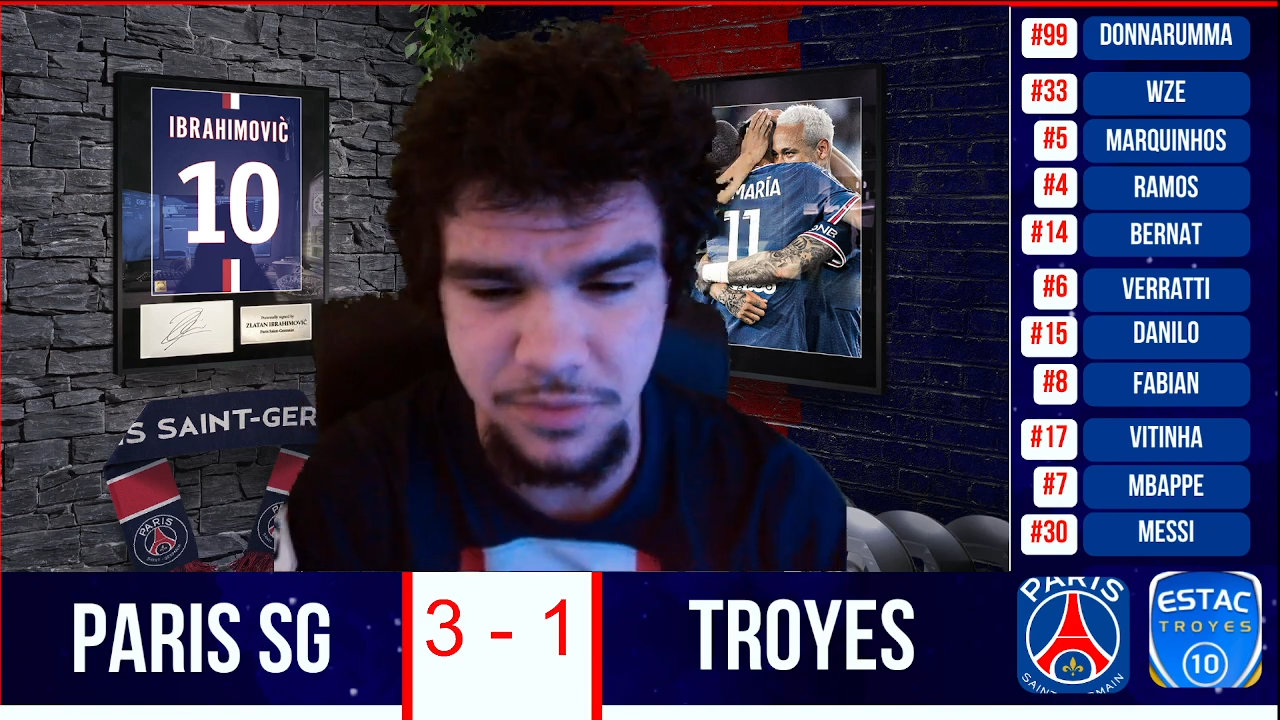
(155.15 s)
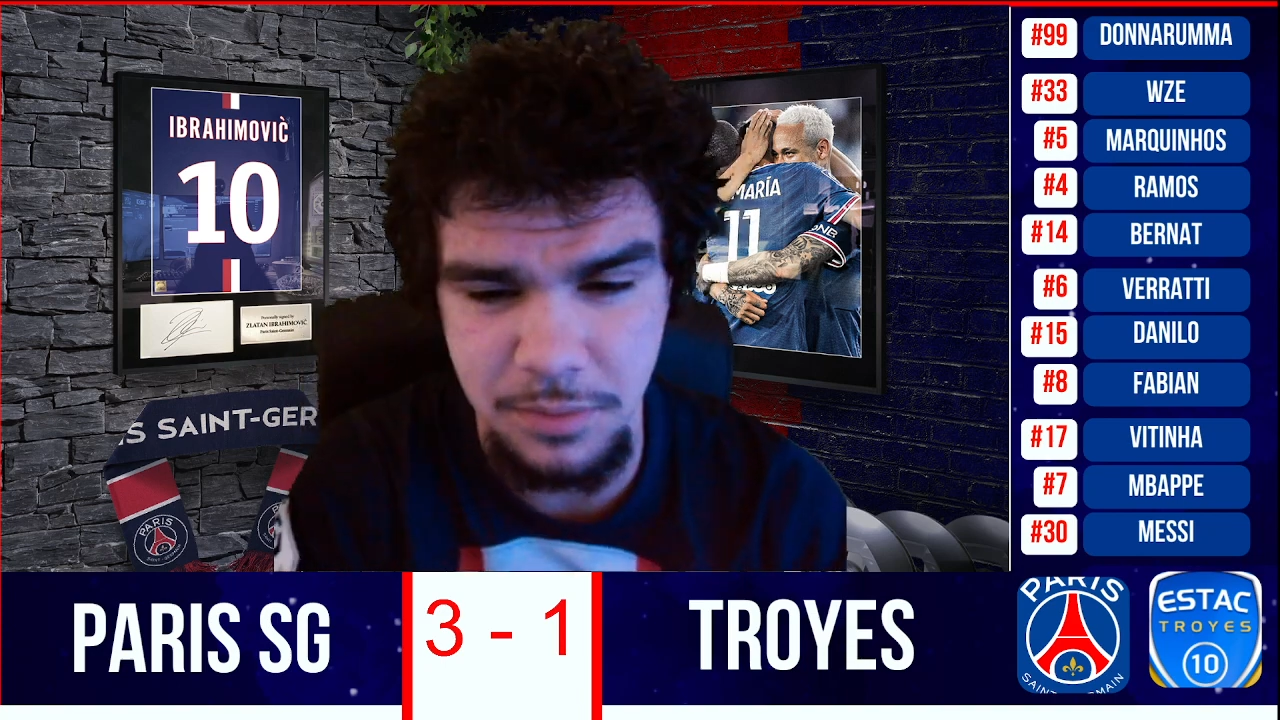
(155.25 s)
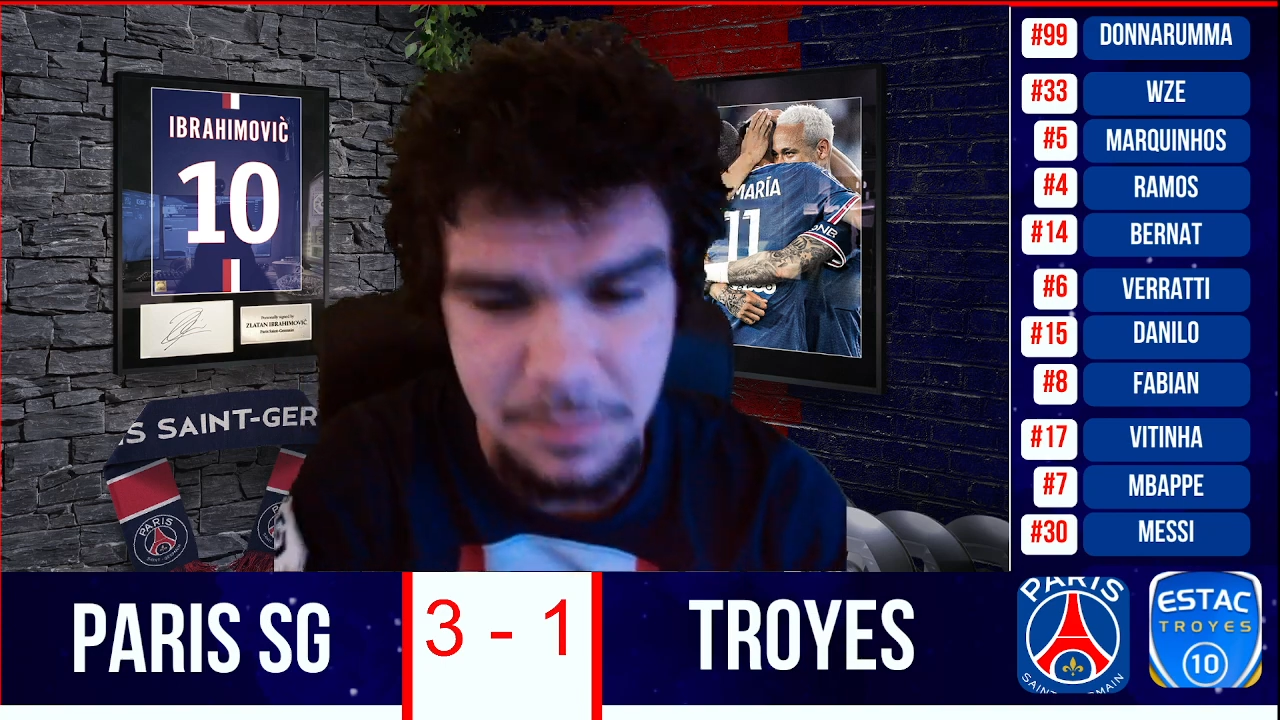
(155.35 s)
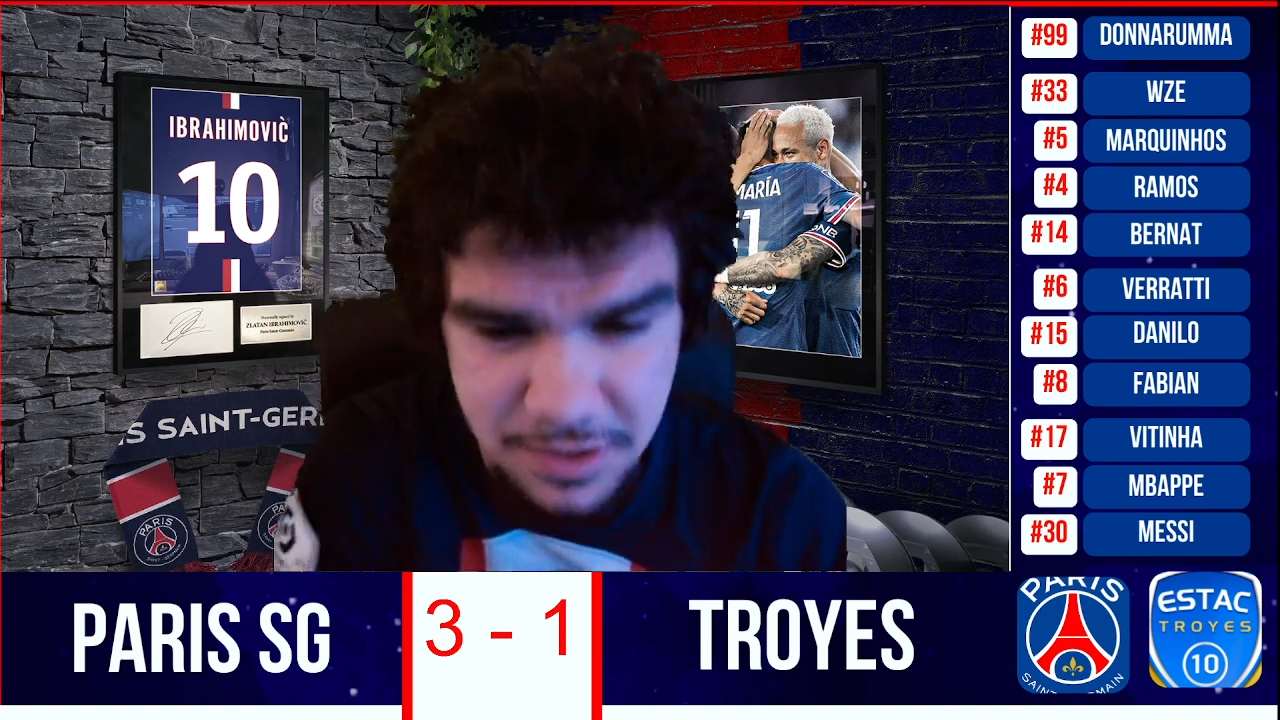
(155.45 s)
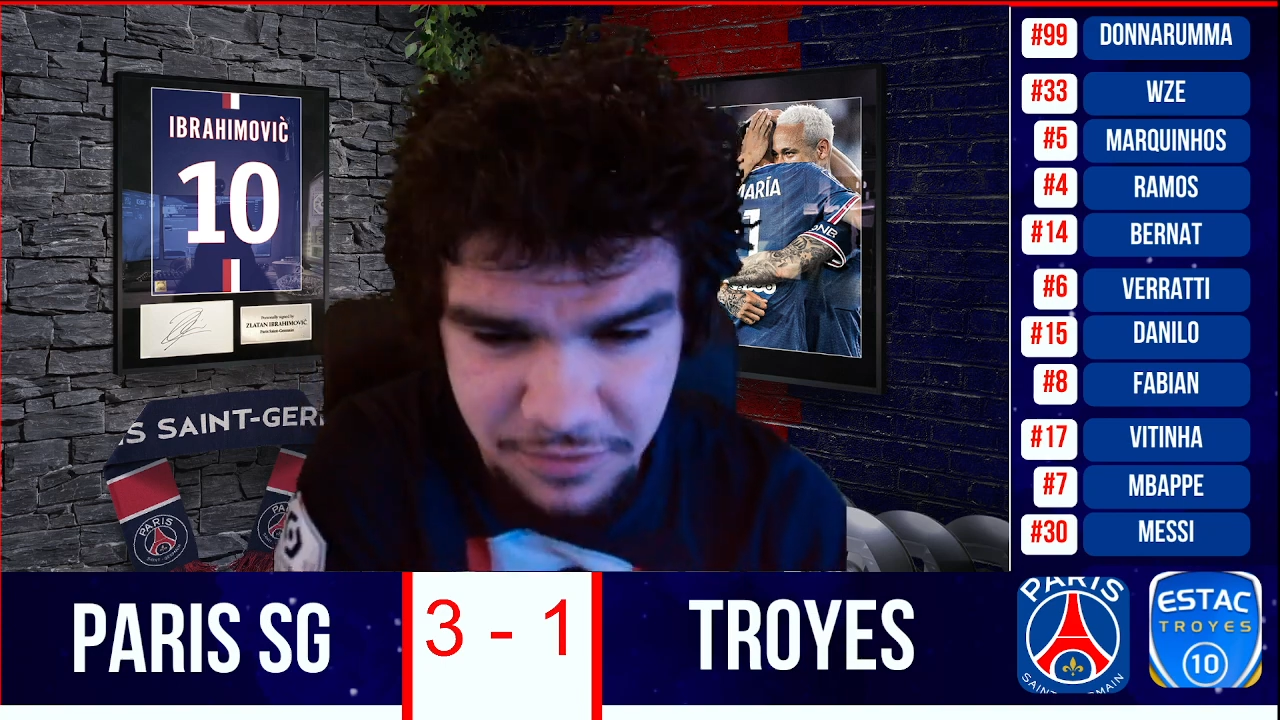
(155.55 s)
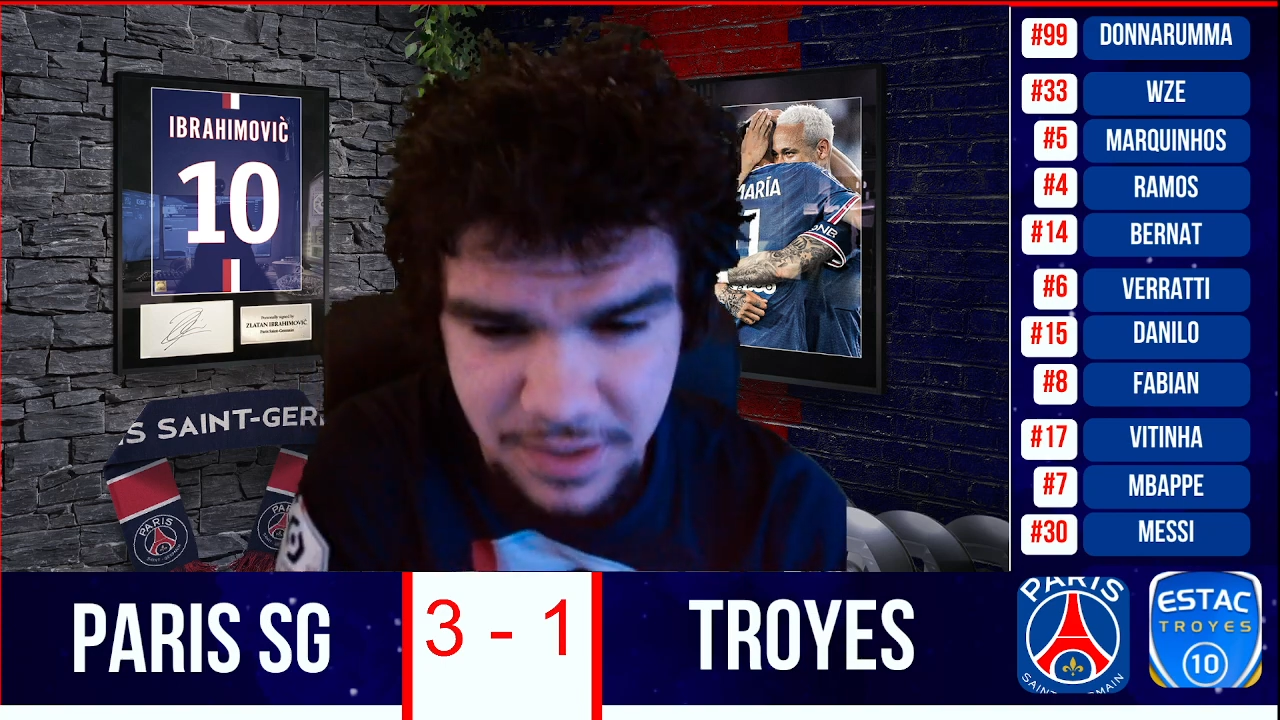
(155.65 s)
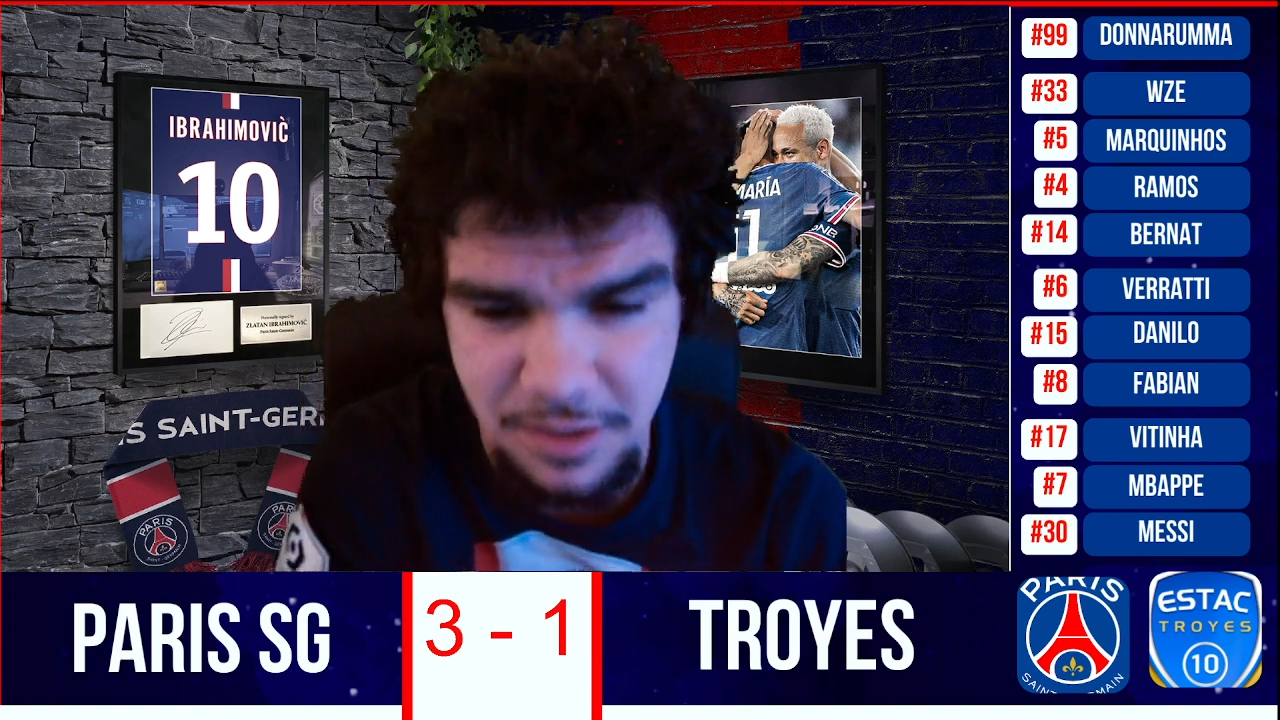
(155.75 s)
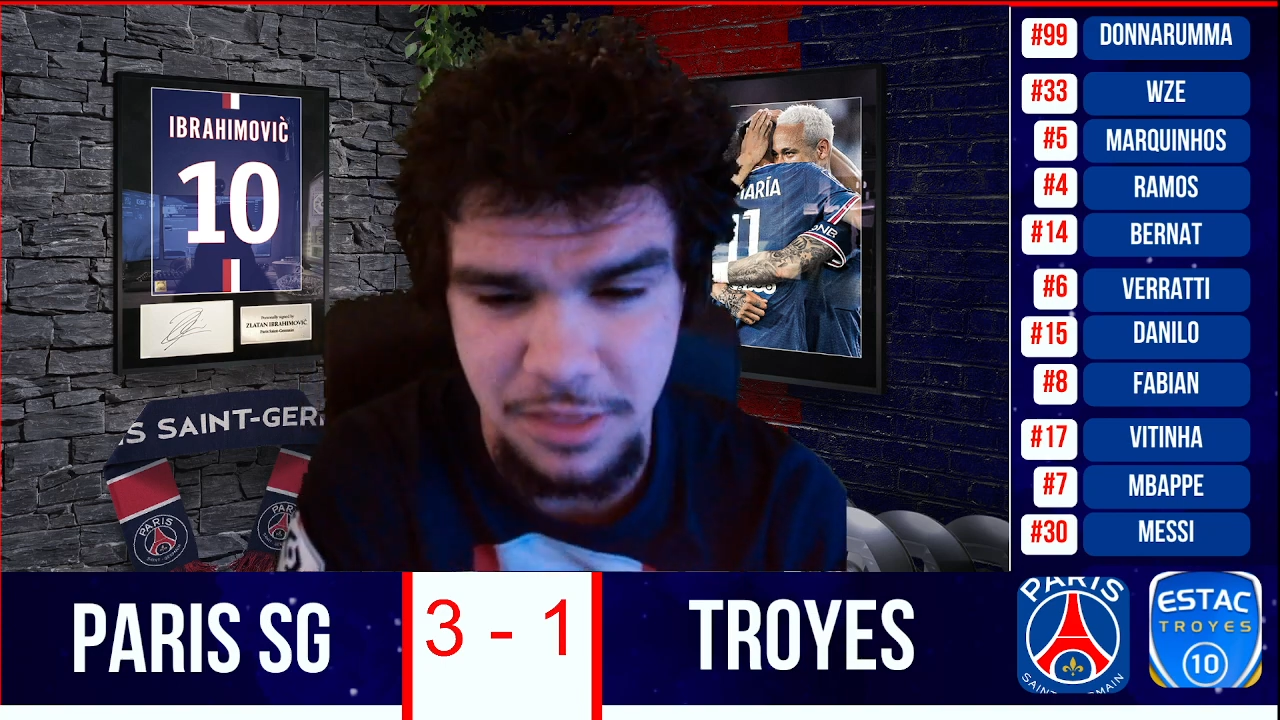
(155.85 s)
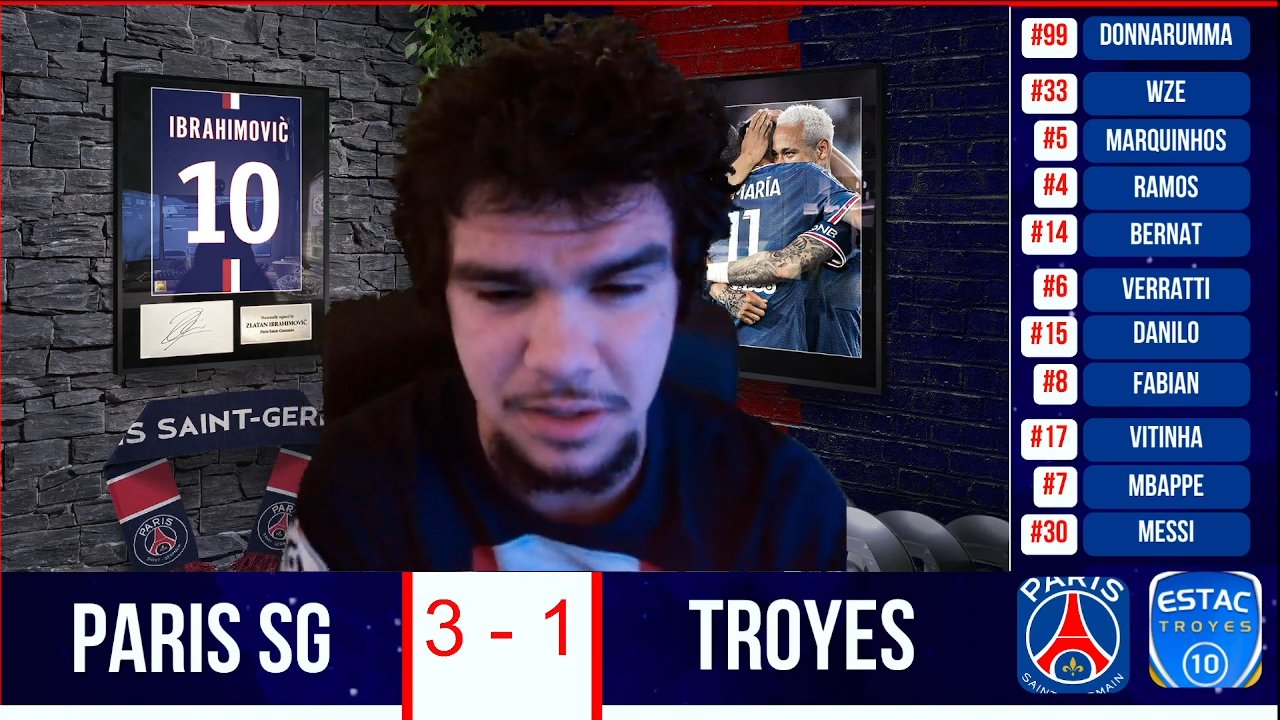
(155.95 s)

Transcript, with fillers: from the midfield